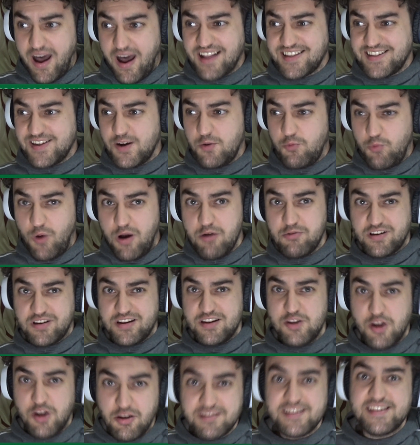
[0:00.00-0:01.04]
utter woke
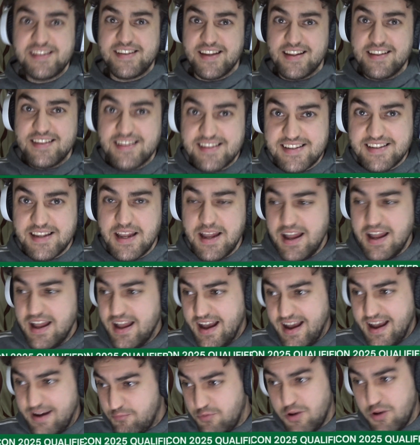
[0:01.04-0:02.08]
nonsense.
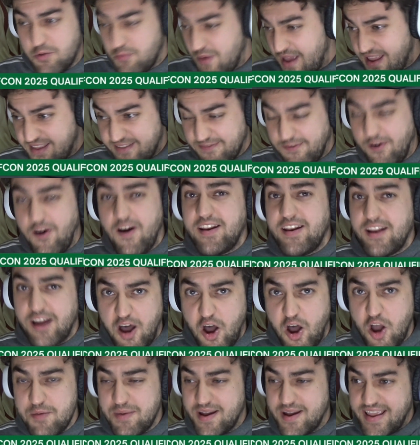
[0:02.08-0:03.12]
Look, it's fine at
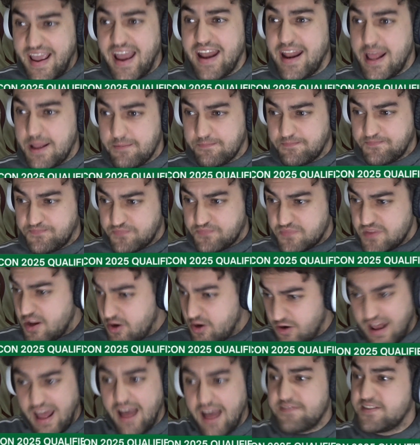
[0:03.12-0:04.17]
home, I get it. You're
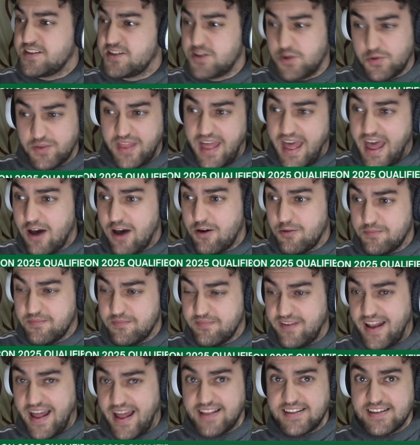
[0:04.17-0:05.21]
going to have to sort that out,
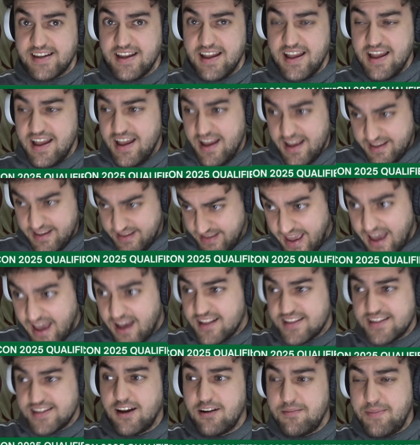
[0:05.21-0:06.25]
Vlad. Get
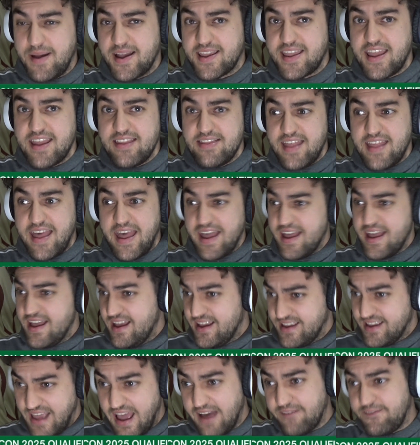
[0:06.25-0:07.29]
Atal back in there.
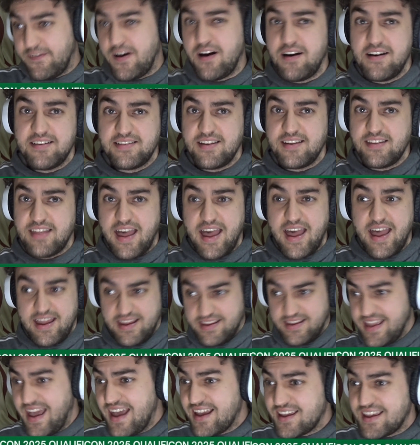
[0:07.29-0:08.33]
Get Farsi there.
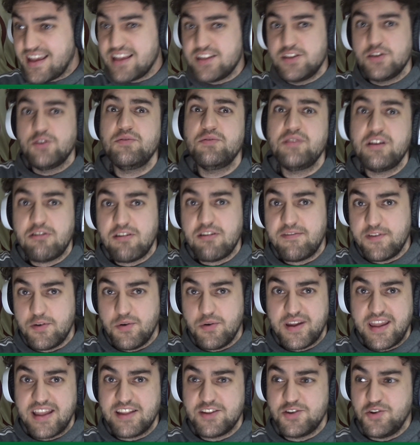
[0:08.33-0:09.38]
Get Gitun there if you
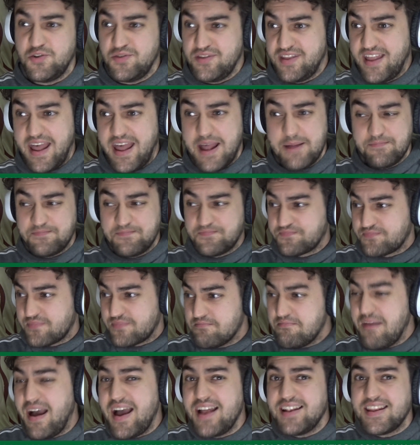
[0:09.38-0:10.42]
want Gitun there.
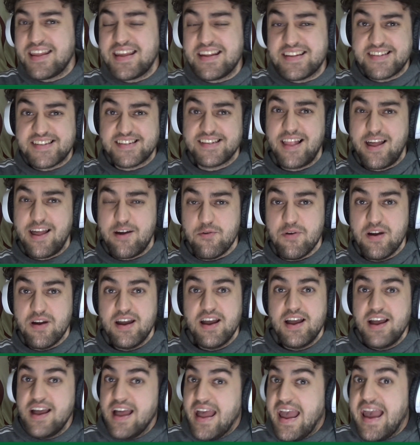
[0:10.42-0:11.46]
Mandy is slow.
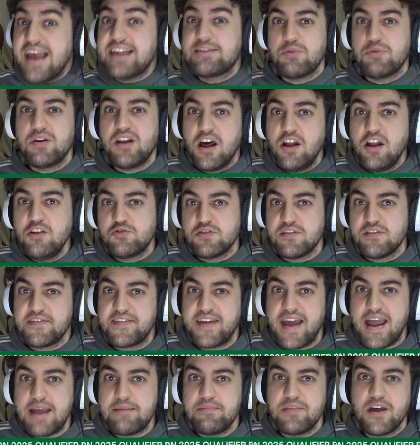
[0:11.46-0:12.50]
His 100th
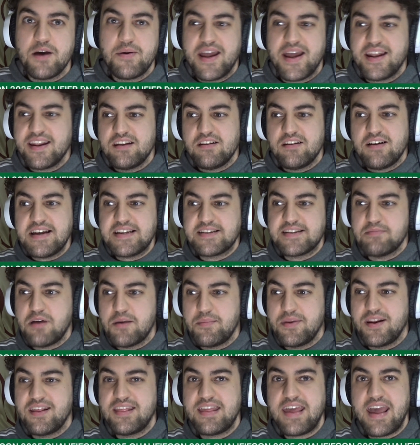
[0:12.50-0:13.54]
game, though, he had a nice
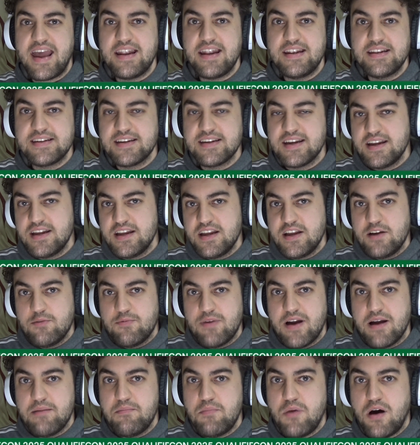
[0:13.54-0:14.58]
moment at the end
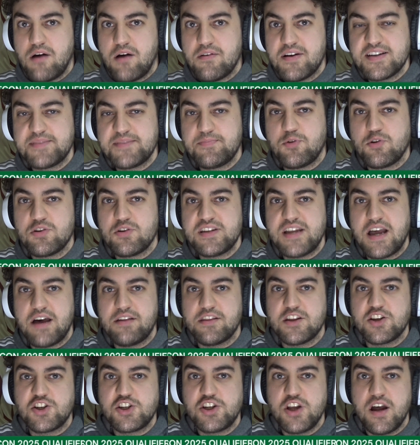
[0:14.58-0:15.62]
where Mahrez brought
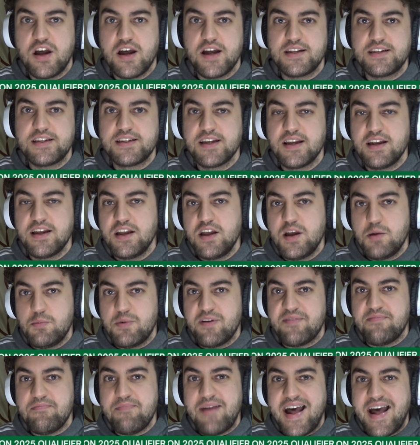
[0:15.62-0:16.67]
out the shirt
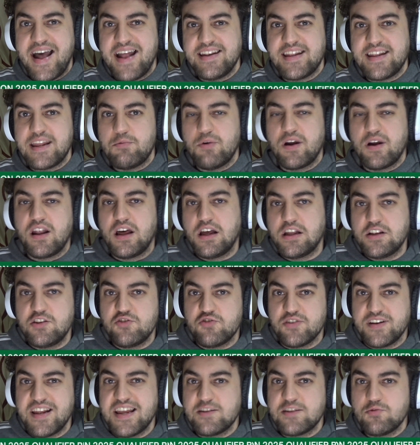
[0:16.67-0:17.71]
with Mandy
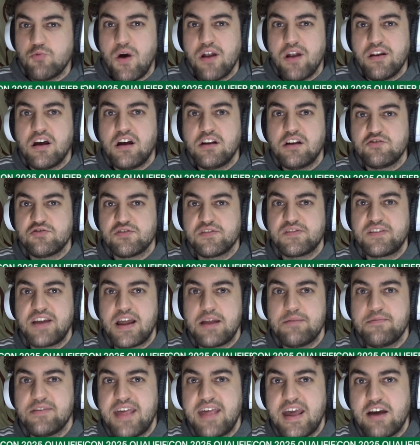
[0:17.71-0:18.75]
100. His 100th
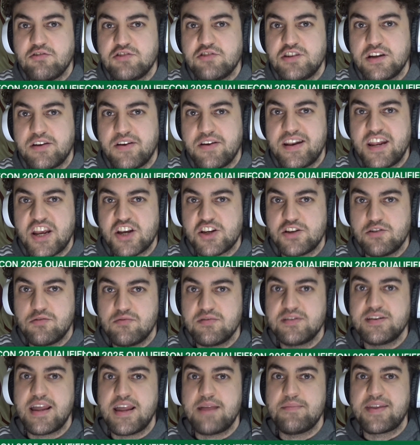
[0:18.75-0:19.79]
game for the Algerian national
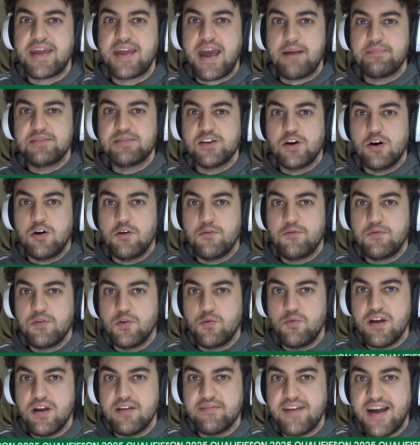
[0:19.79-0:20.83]
team. Capped it off
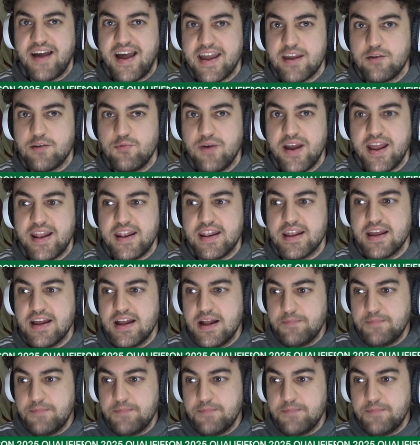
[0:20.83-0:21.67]
with a win.